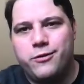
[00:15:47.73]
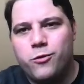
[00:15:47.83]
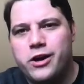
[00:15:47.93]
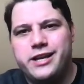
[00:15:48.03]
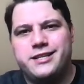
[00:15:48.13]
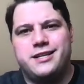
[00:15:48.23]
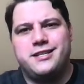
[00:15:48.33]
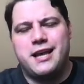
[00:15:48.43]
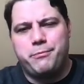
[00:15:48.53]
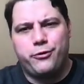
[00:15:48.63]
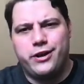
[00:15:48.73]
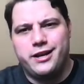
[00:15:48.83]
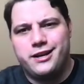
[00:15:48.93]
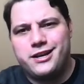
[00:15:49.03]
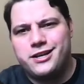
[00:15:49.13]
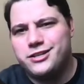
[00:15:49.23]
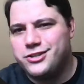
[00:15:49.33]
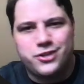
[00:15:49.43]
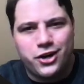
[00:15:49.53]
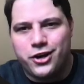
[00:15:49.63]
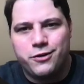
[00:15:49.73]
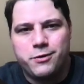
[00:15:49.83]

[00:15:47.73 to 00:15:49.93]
What is a separate concern?